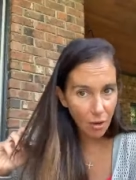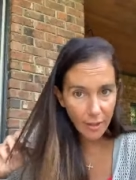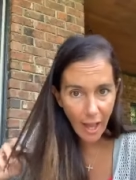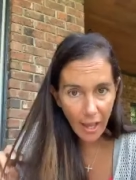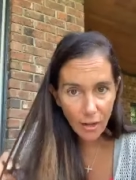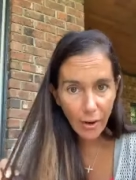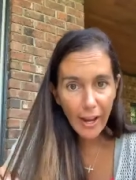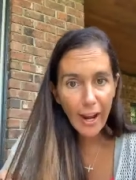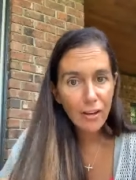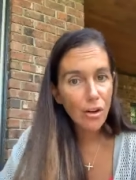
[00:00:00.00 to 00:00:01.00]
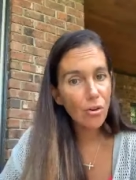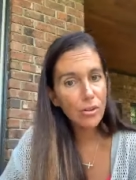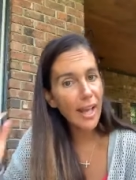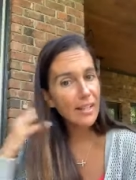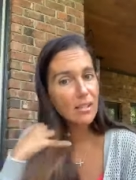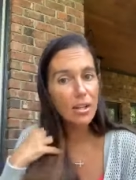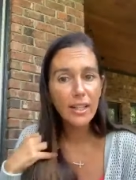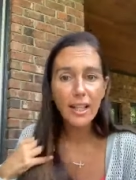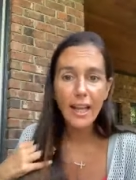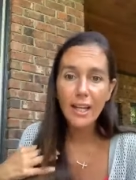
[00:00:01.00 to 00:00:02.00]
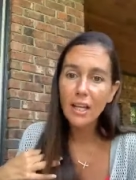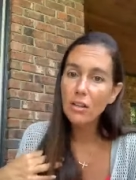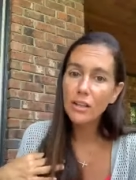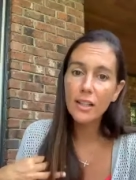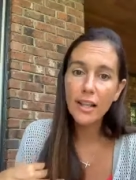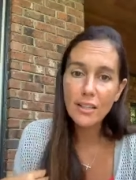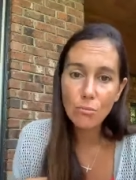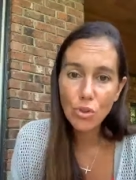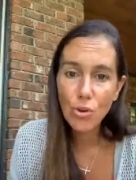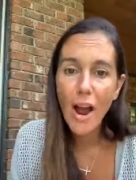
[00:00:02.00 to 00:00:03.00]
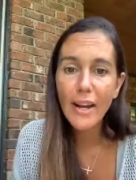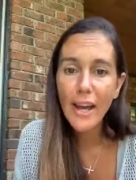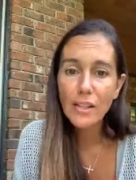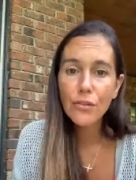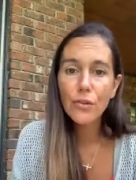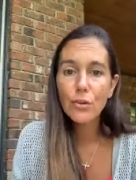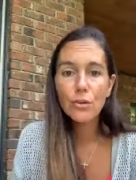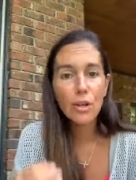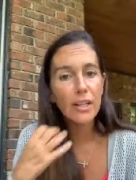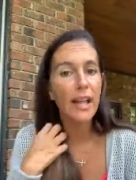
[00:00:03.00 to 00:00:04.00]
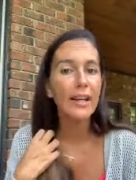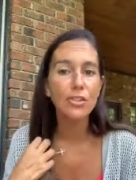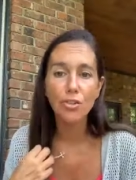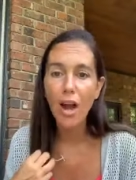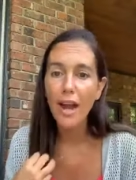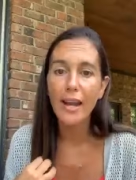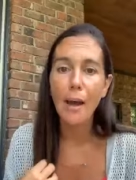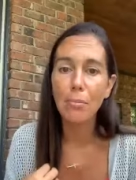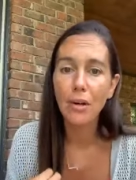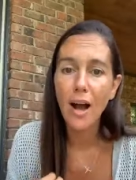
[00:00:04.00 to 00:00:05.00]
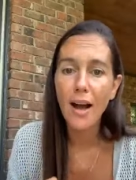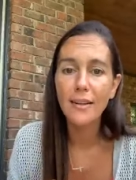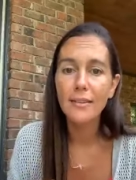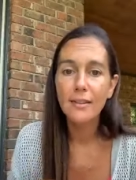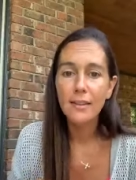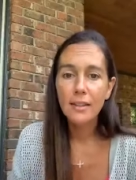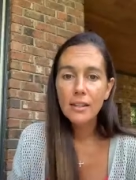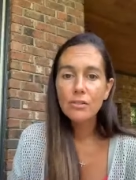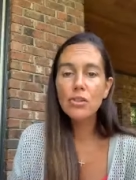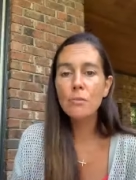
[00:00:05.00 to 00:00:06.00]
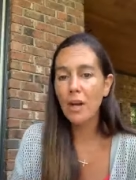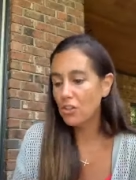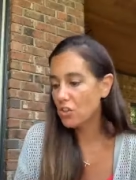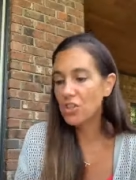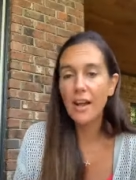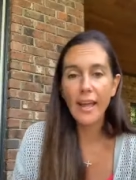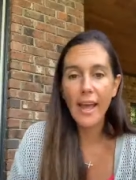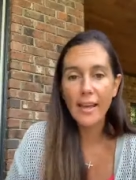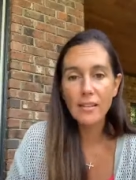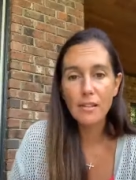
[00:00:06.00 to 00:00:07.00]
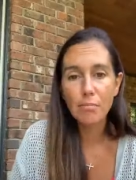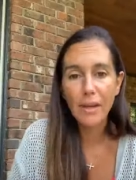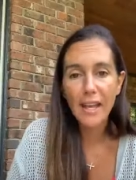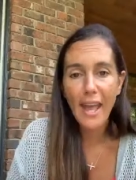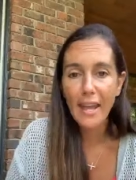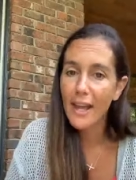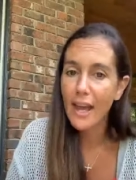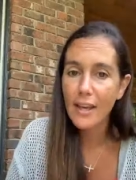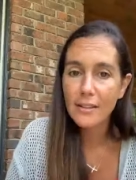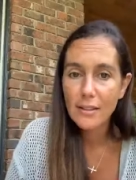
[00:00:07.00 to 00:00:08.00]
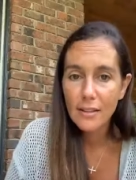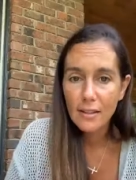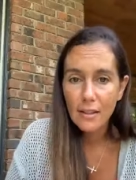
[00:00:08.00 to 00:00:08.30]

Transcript: Okay, gray haired, old ass looking lady, looking like some dried ass fruit, looking like a dried apricot, too much sun ass, big head ass